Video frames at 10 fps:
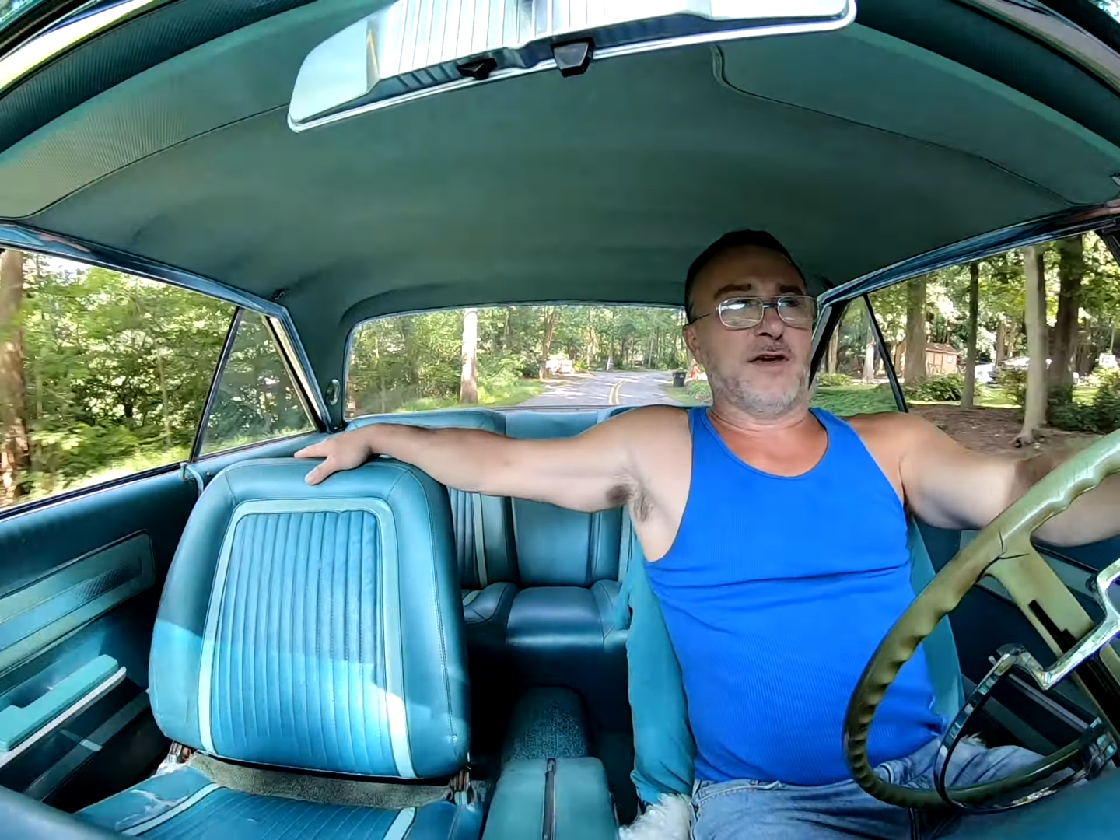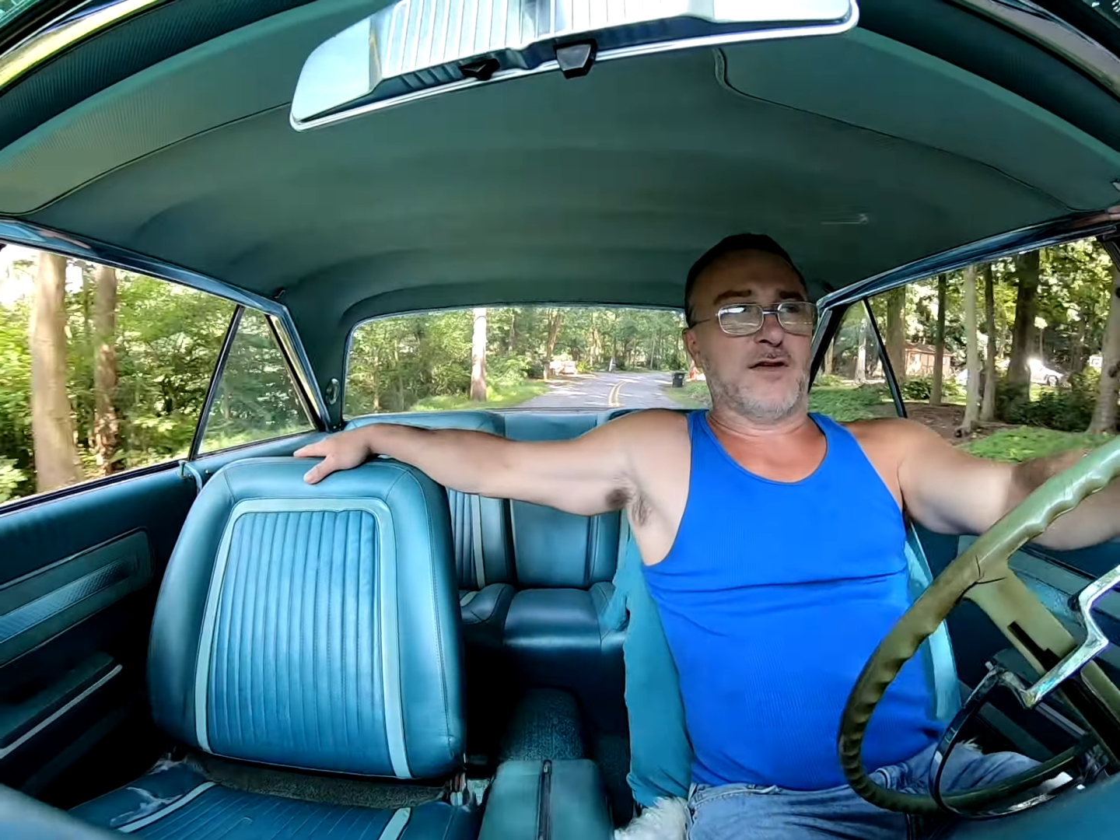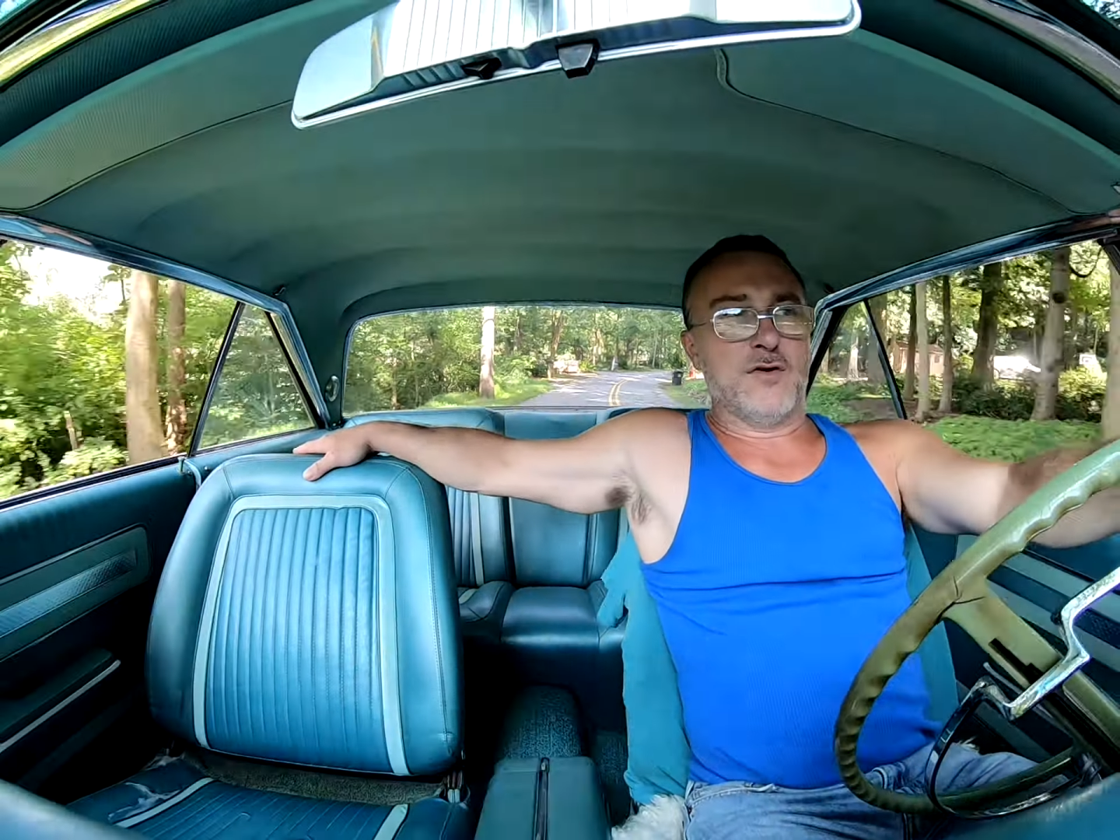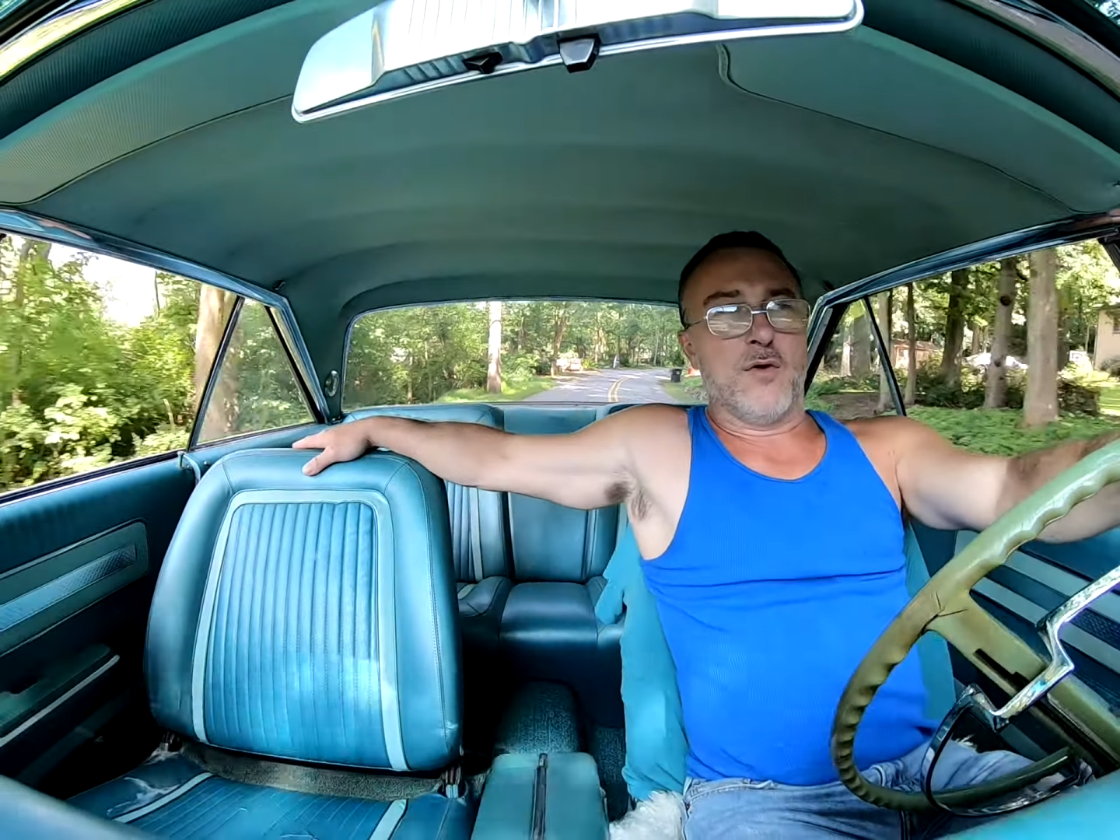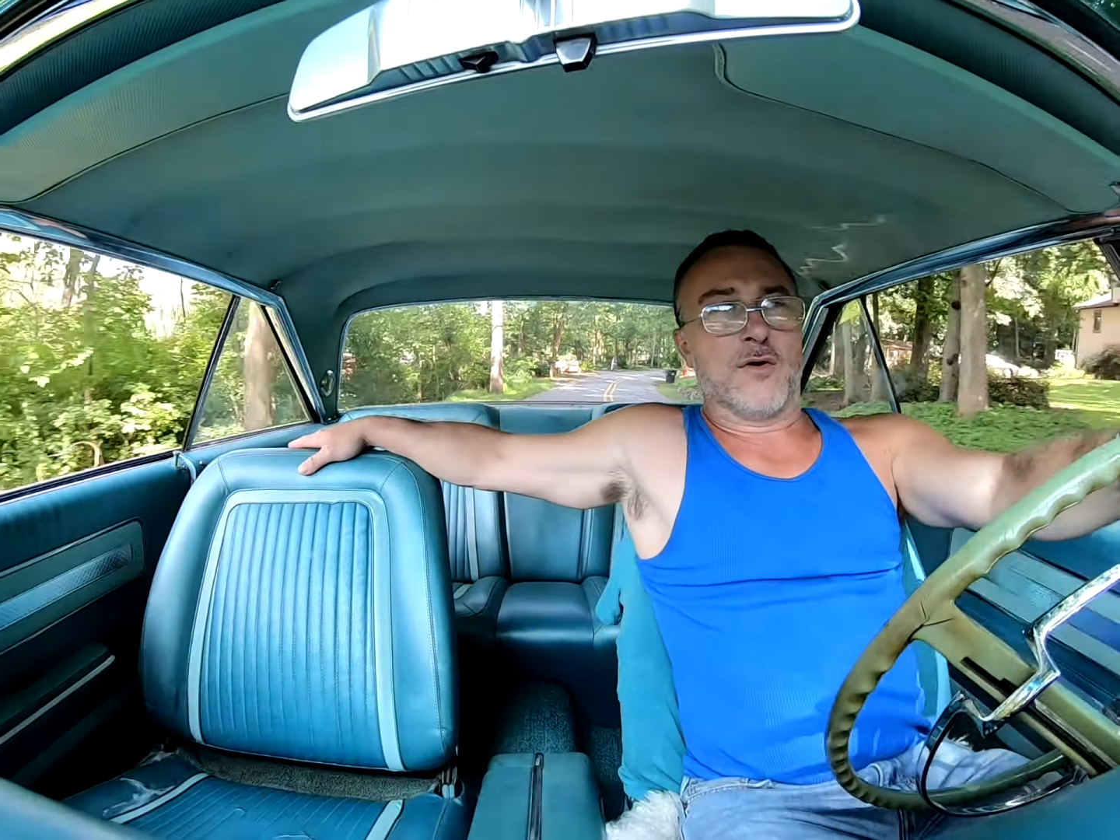
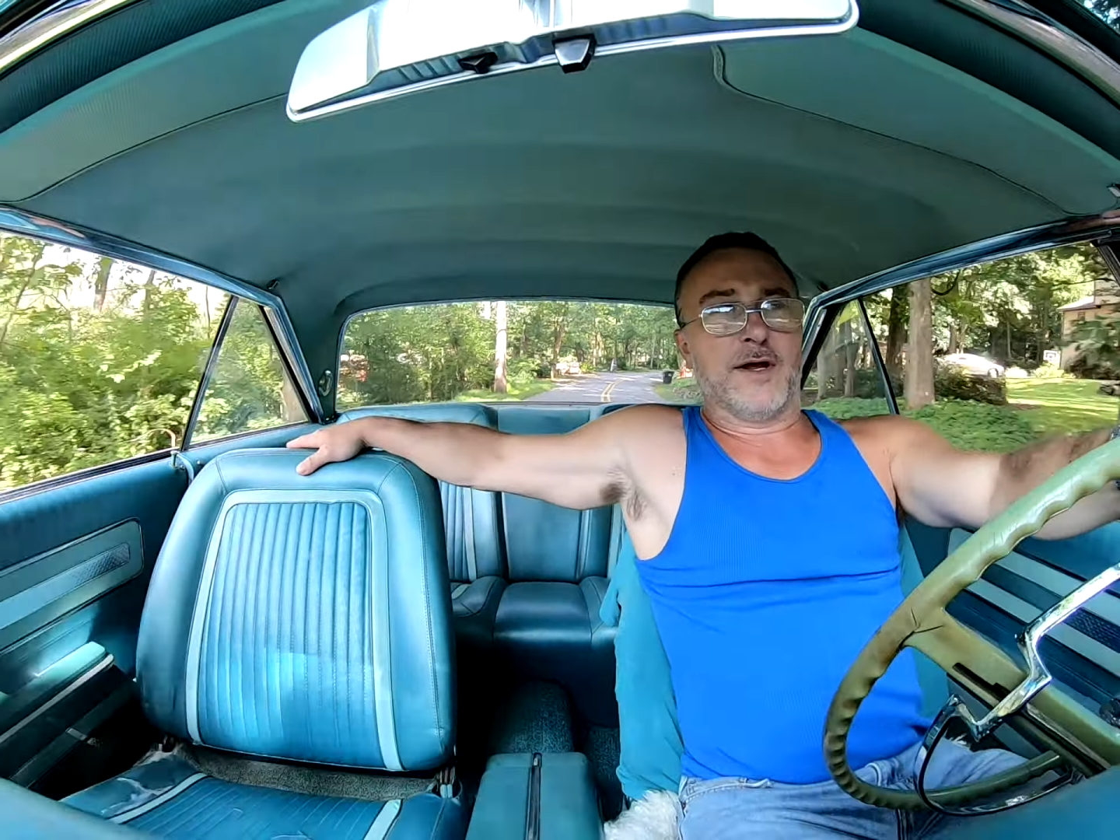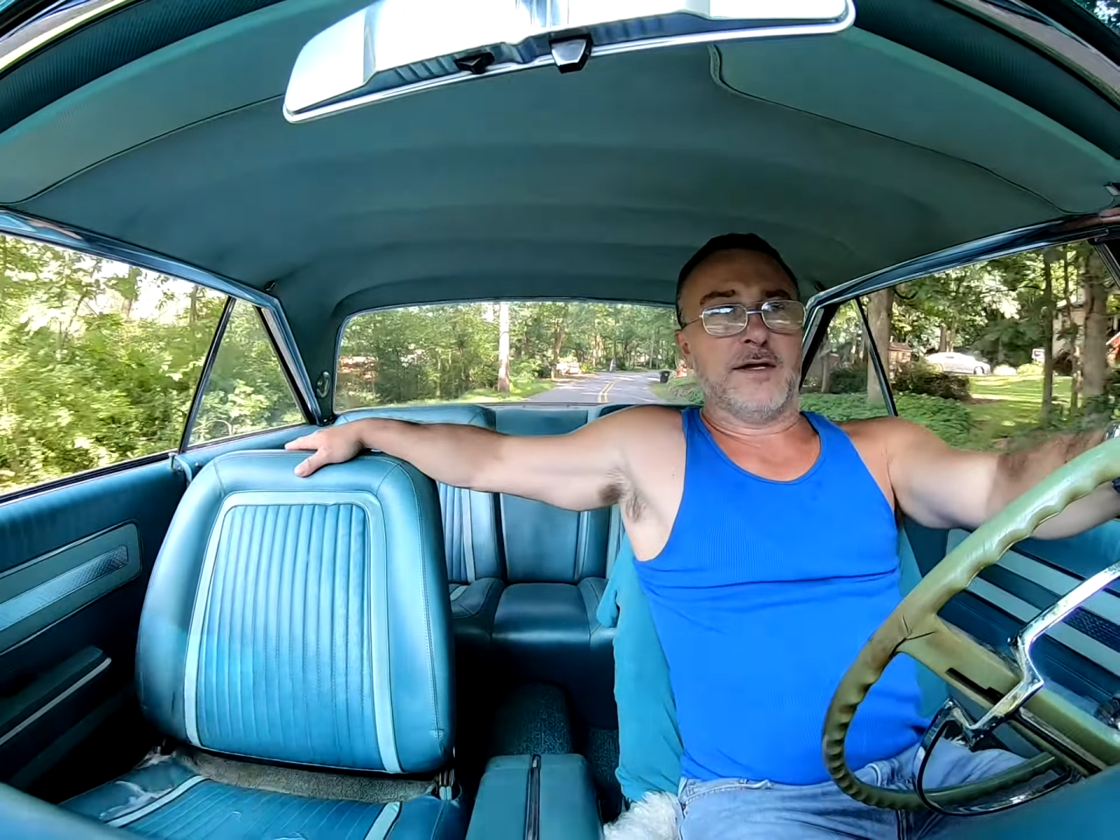ignore it,